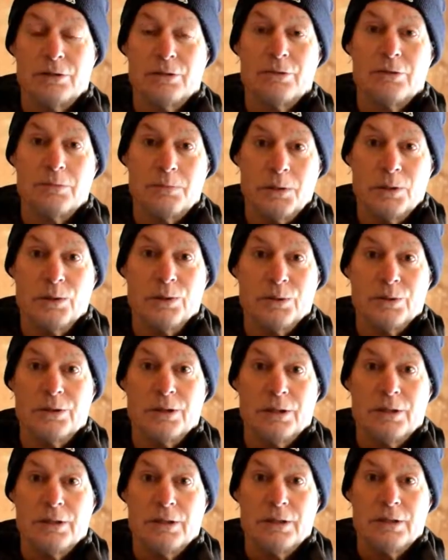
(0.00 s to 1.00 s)
your
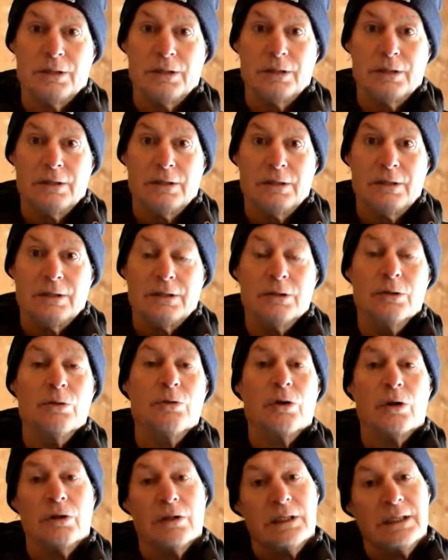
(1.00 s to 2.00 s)
blood,
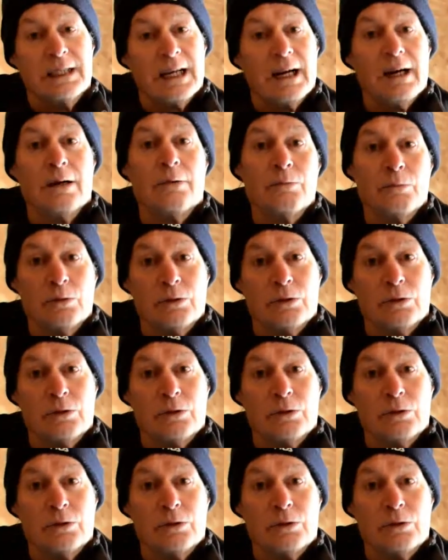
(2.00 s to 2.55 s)
you're on a downward